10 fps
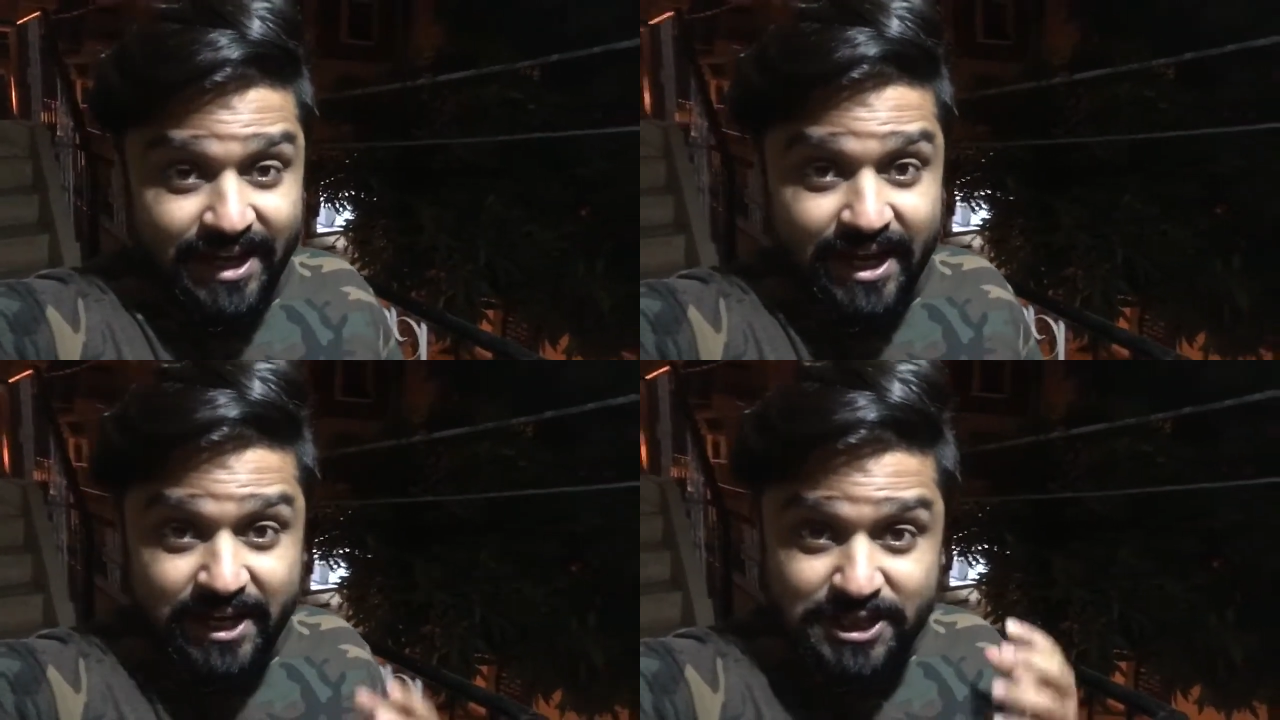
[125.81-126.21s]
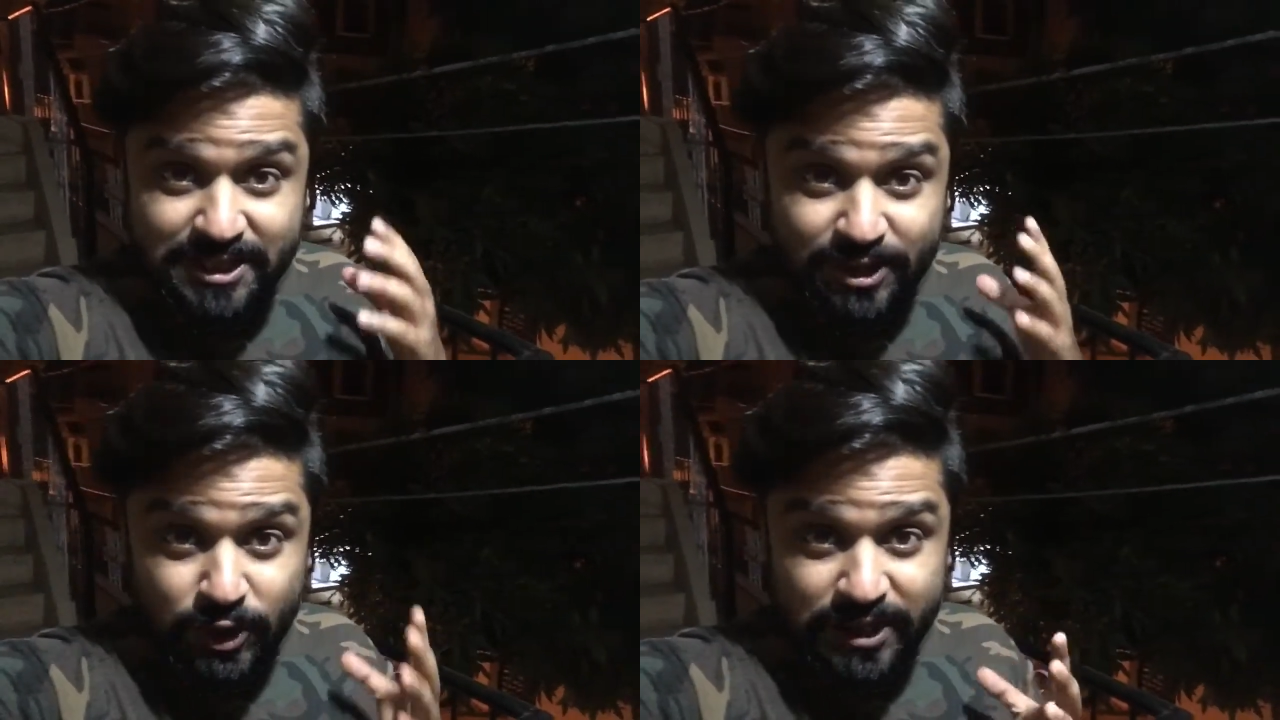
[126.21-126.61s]
It
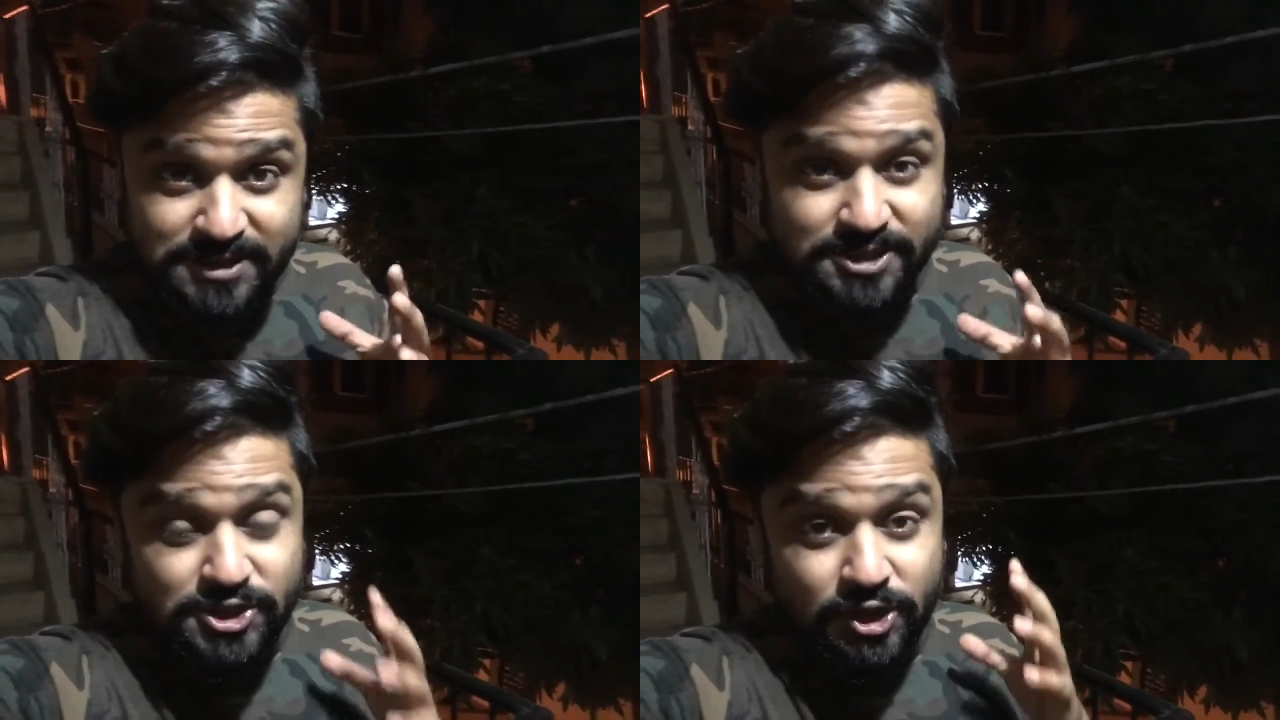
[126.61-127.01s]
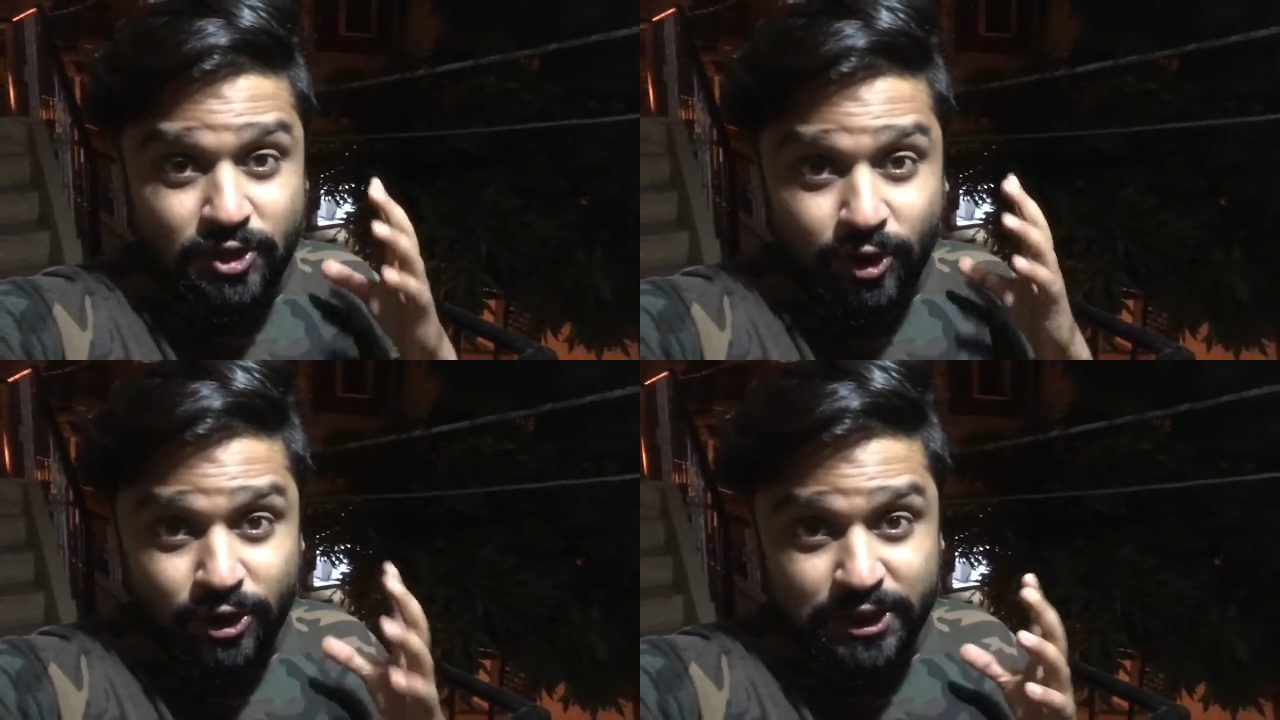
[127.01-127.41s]
increases your
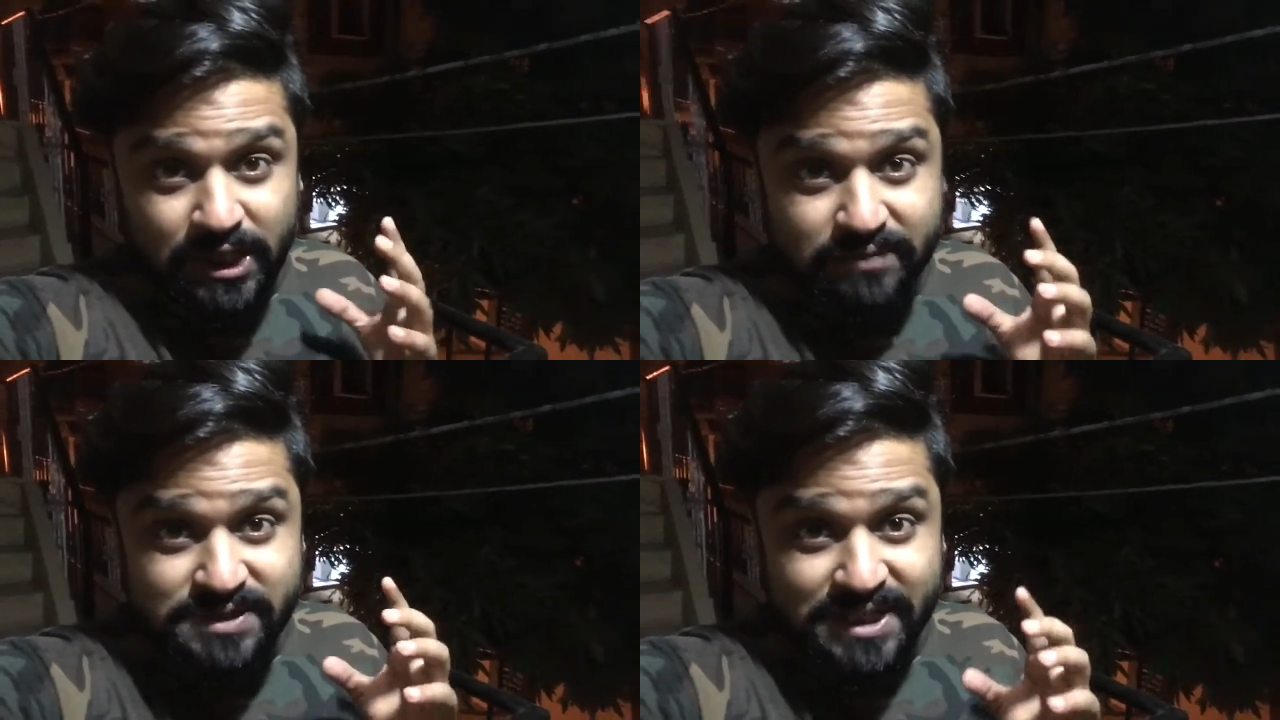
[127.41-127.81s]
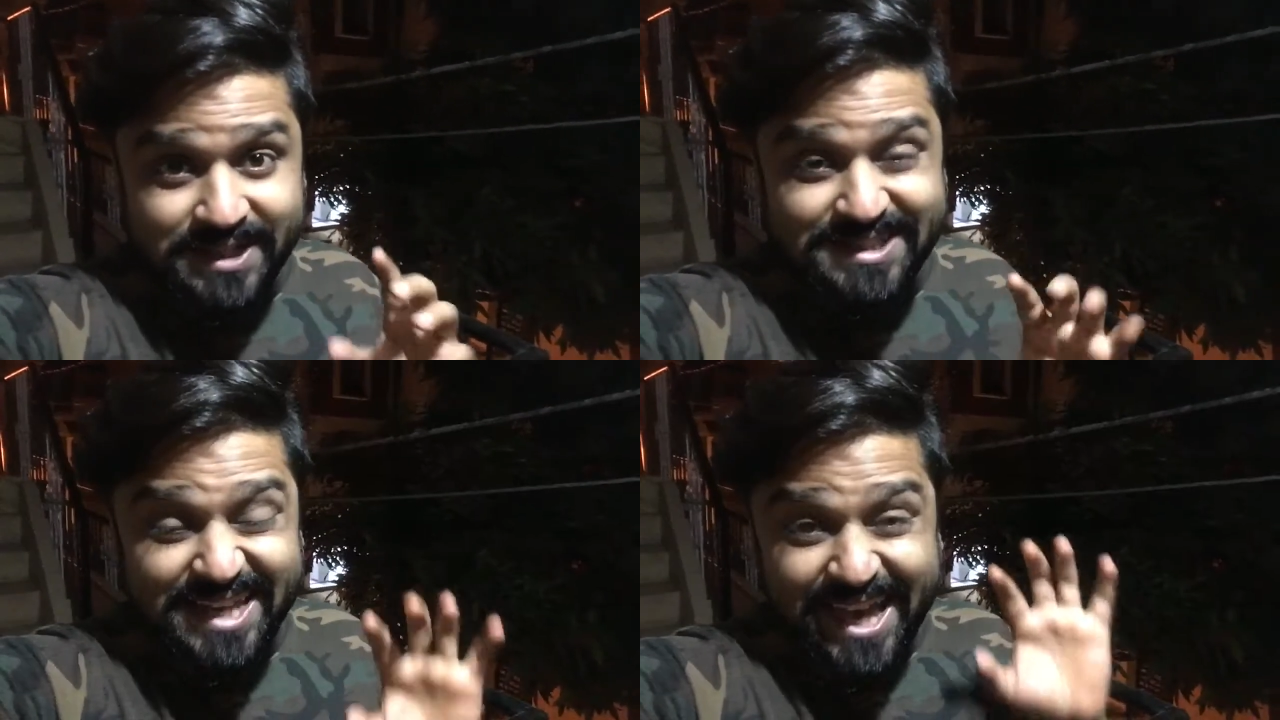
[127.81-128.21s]
cognitive
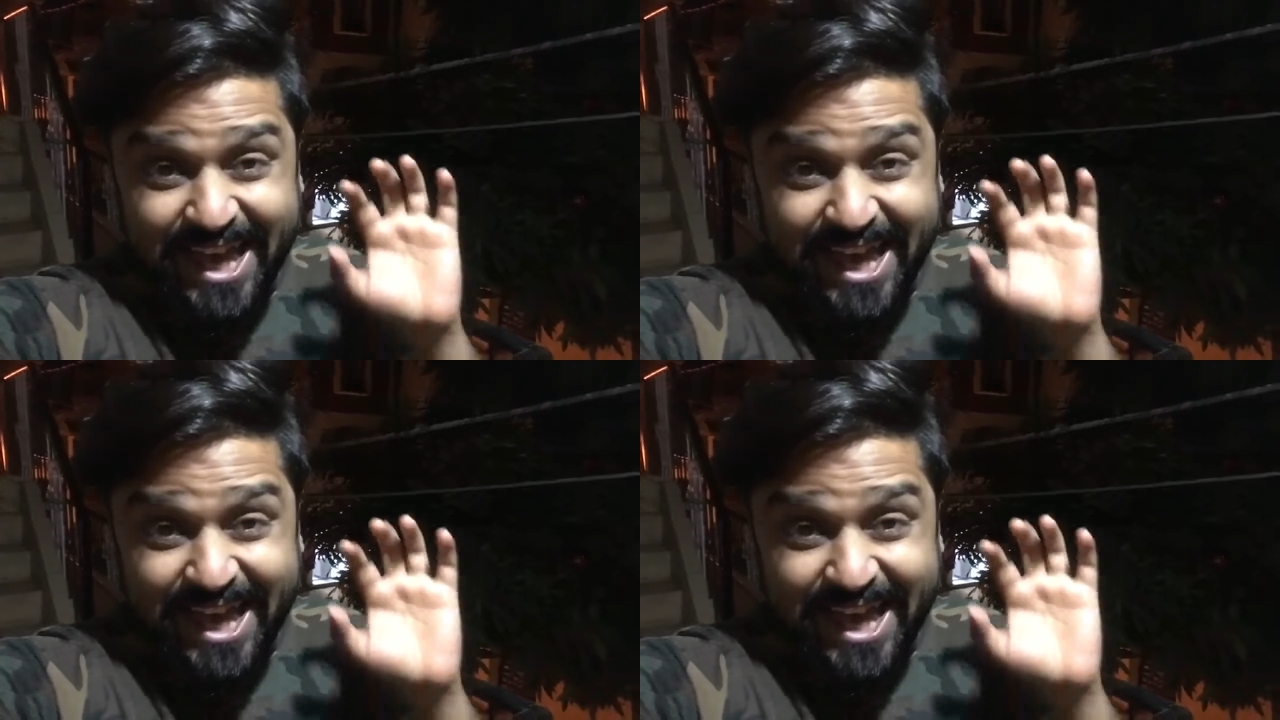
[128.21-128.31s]
skills,